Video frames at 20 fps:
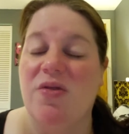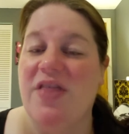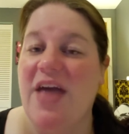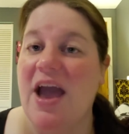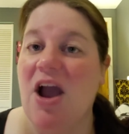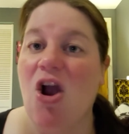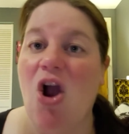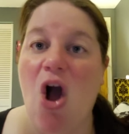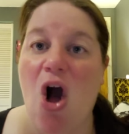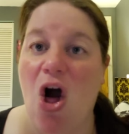
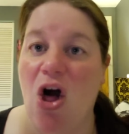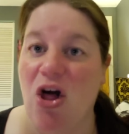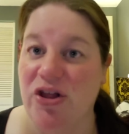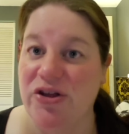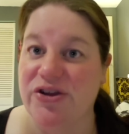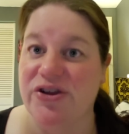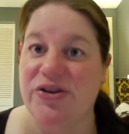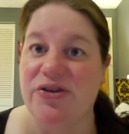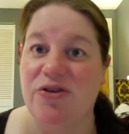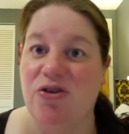they are
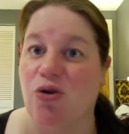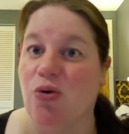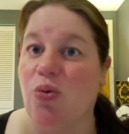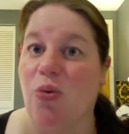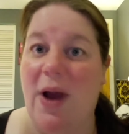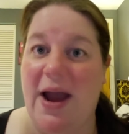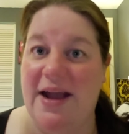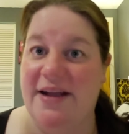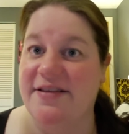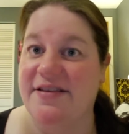all
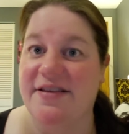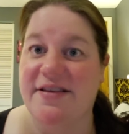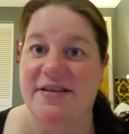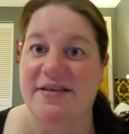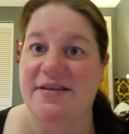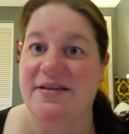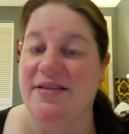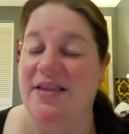great.